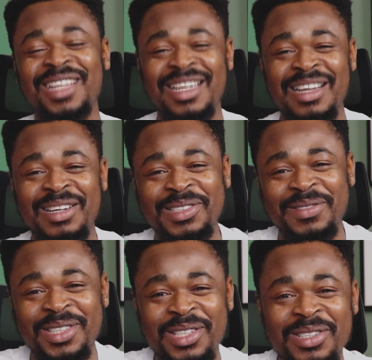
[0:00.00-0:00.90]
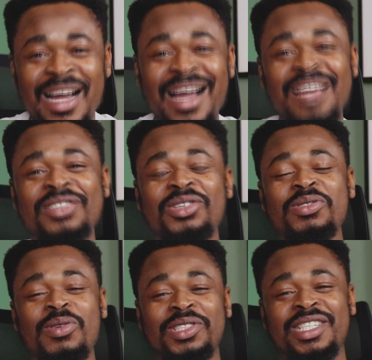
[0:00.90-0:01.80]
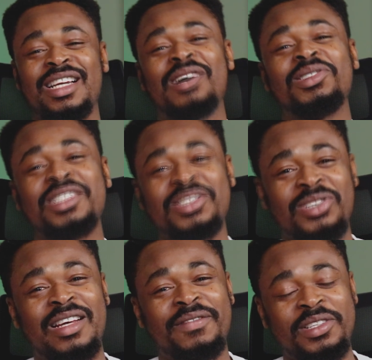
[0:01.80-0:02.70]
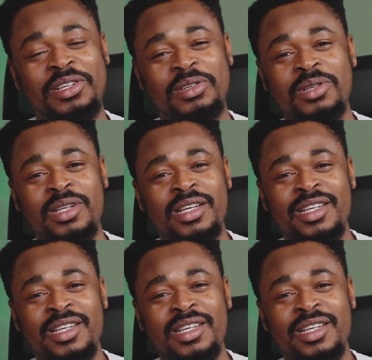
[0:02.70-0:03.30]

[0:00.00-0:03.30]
for checking out this video. And you also want to check out this other video.